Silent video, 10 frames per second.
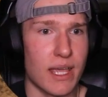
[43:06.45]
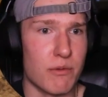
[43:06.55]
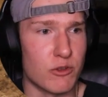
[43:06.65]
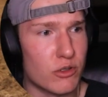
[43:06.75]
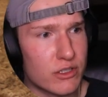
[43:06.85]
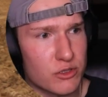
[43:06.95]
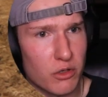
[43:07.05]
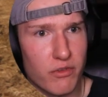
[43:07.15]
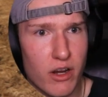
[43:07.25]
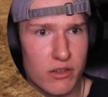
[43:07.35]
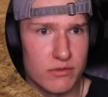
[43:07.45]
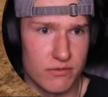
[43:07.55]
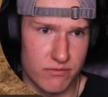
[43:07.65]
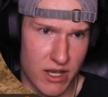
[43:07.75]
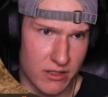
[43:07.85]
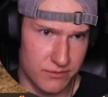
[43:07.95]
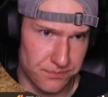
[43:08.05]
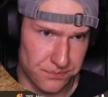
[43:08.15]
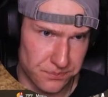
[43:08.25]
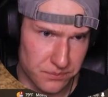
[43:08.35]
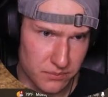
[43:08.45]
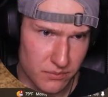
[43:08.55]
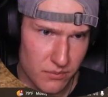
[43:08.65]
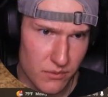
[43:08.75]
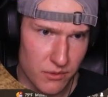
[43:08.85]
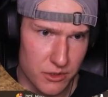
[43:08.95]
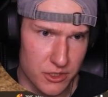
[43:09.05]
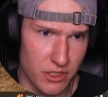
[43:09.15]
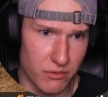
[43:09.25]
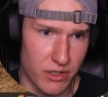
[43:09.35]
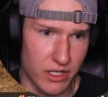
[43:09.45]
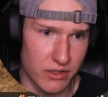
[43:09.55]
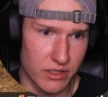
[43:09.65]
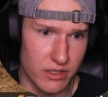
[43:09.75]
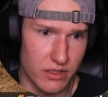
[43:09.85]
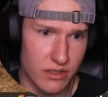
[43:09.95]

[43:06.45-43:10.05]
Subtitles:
If you don't know how to start a file, we're just going to right click